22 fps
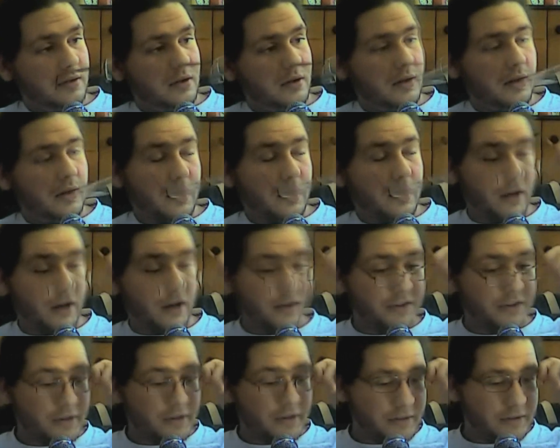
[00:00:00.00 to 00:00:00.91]
God,
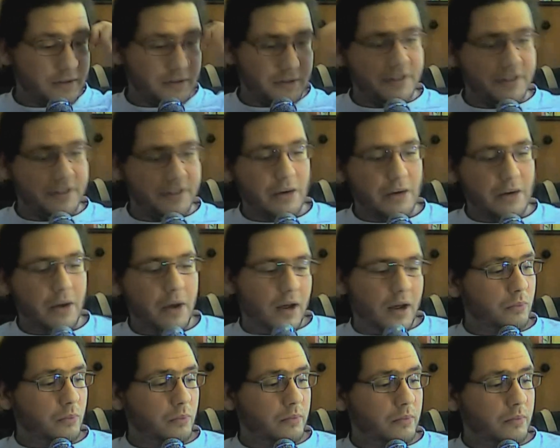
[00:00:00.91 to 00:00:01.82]
they are dirty now.
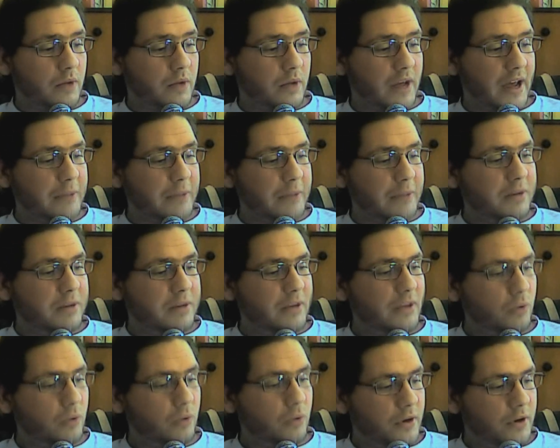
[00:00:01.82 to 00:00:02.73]
I play
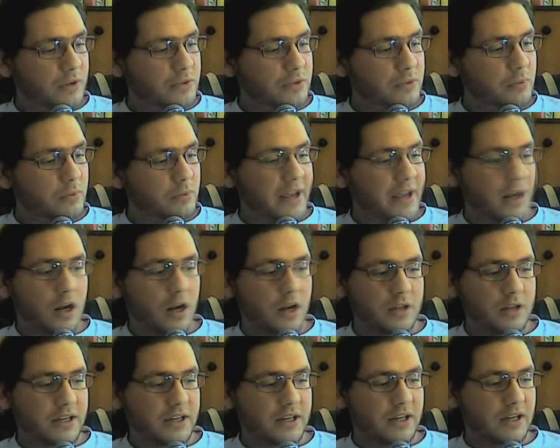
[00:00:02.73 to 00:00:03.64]
worse with my
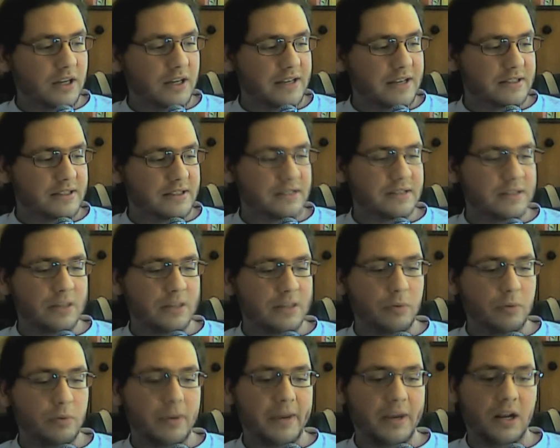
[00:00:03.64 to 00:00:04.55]
contact lenses than with
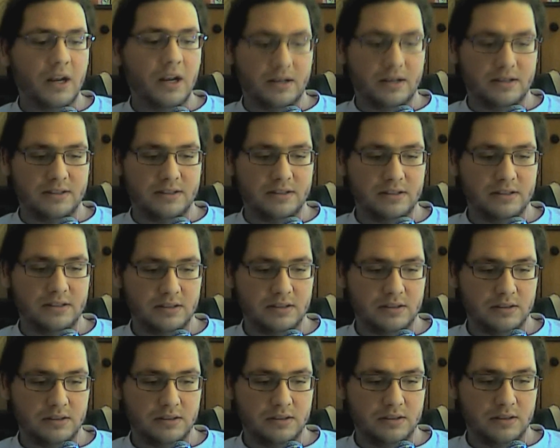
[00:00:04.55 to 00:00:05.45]
my glasses.
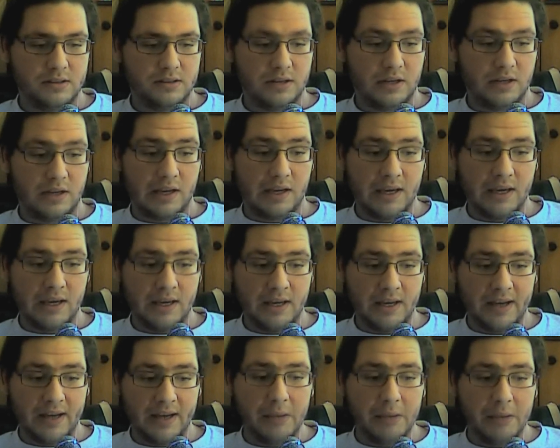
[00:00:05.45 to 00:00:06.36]
And
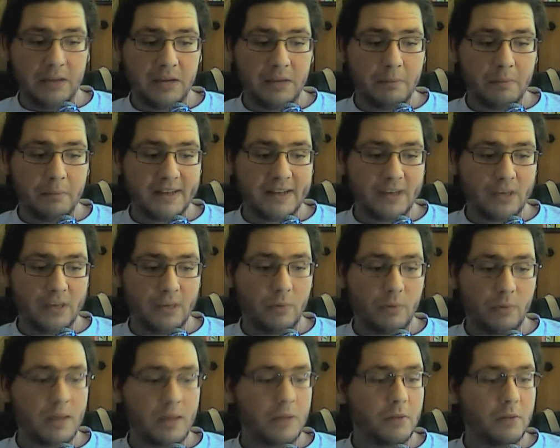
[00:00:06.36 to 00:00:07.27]
I play better when
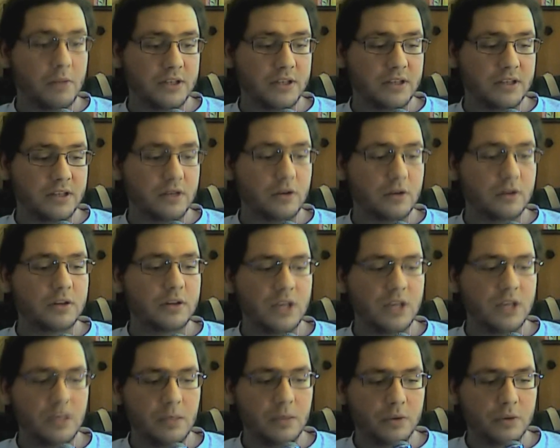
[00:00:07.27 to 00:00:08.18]
my monitor,
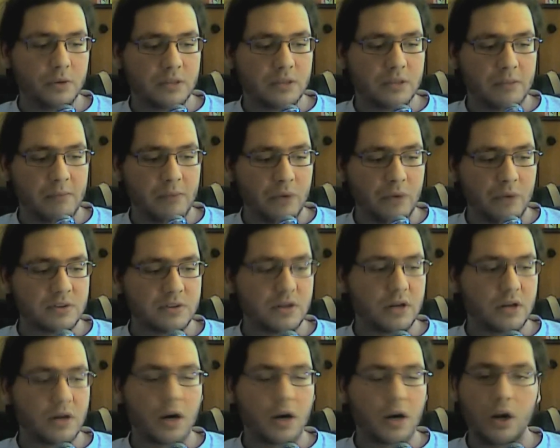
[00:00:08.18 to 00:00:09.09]
keyboard and mouse
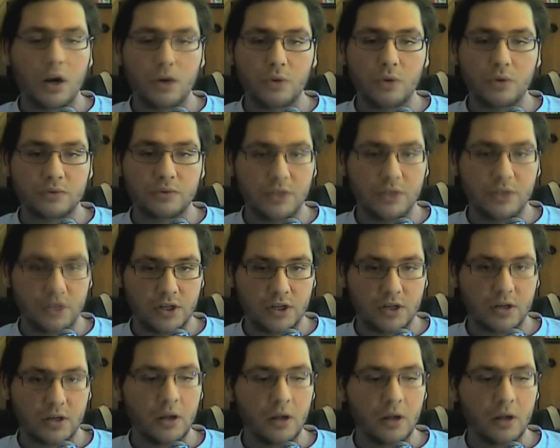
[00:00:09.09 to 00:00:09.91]
are close to each other.